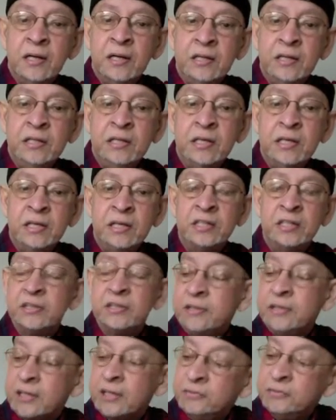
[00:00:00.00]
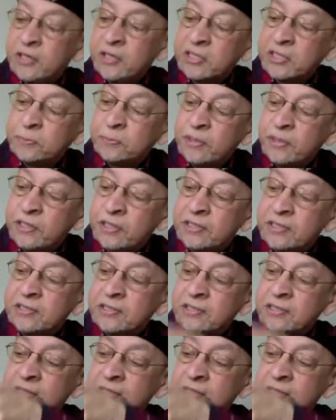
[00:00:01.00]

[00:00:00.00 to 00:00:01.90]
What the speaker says: in the earth that we experience.